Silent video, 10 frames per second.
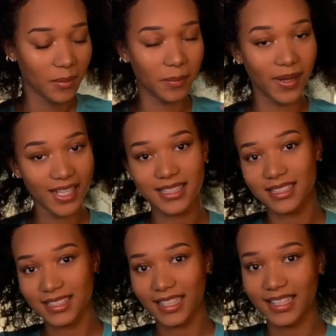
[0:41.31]
But
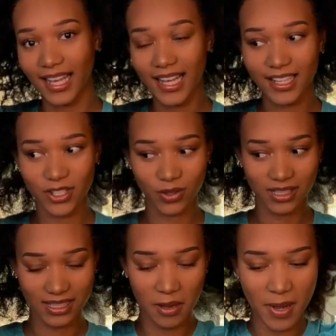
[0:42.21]
today, as you can
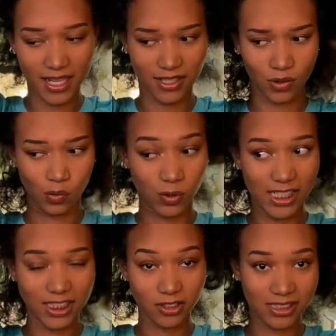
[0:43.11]
tell by this
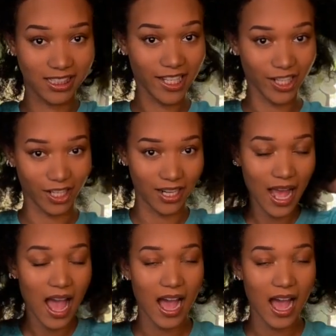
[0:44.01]
wild hair,